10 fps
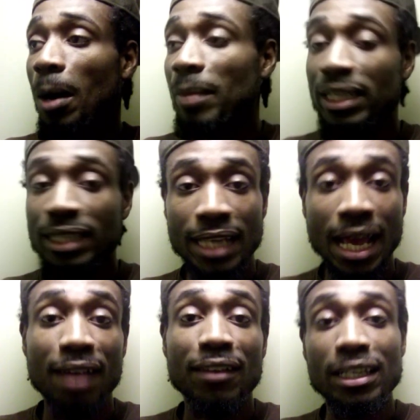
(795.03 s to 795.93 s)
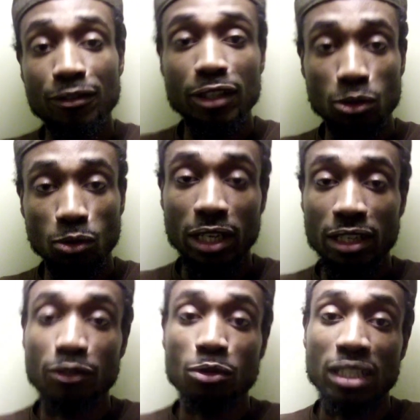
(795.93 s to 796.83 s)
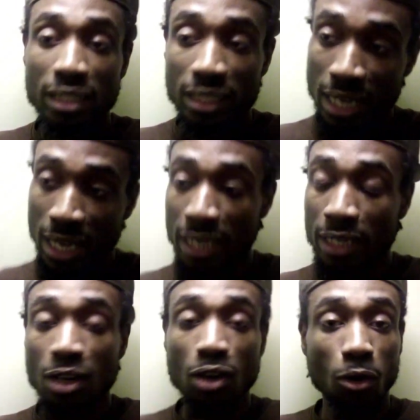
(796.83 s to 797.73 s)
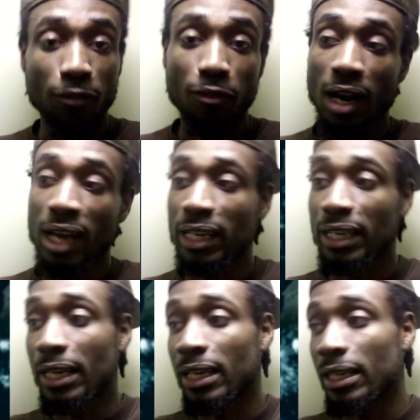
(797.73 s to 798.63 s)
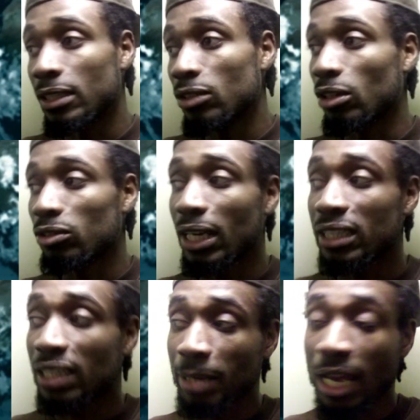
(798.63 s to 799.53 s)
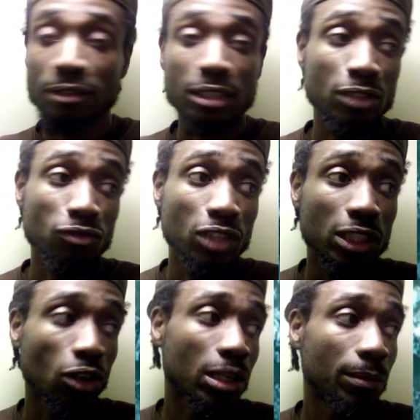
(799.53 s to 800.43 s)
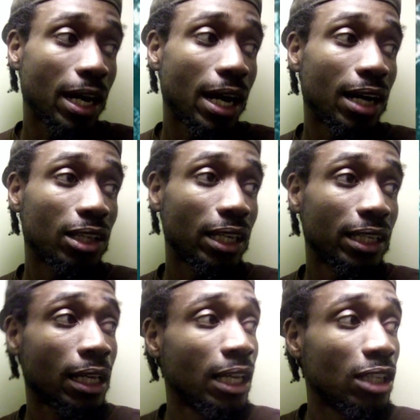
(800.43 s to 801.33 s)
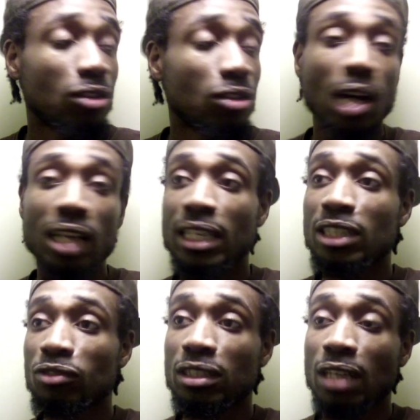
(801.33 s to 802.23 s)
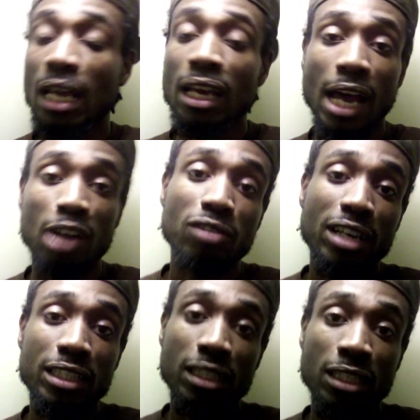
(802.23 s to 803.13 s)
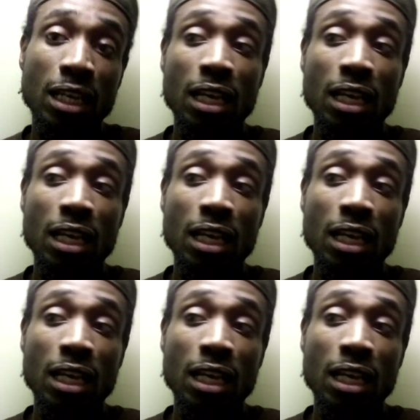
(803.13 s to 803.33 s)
They did have individual interviews instead on Friday, and you had Jamie Harrison really talking about how how dangerous and how crazy